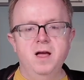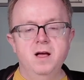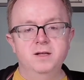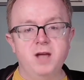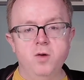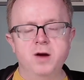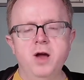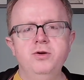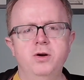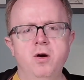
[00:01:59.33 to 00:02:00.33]
So I know
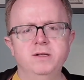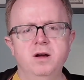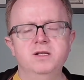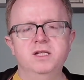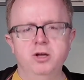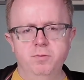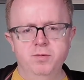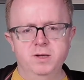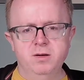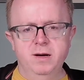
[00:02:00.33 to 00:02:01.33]
you guys are super
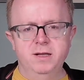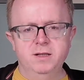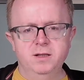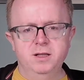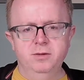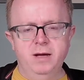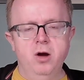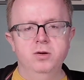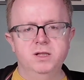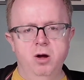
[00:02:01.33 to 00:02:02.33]
excited to get
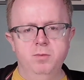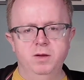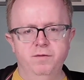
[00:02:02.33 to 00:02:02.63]
started with The